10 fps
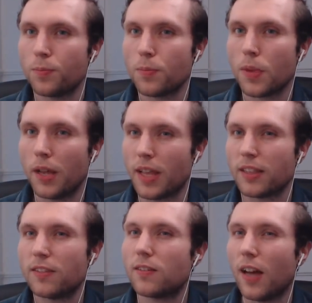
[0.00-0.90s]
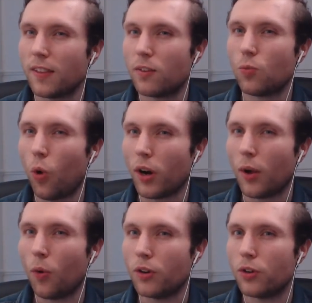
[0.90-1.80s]
And that's what I
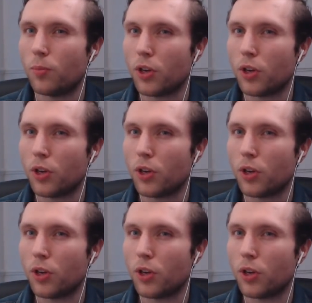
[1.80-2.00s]
want to do, because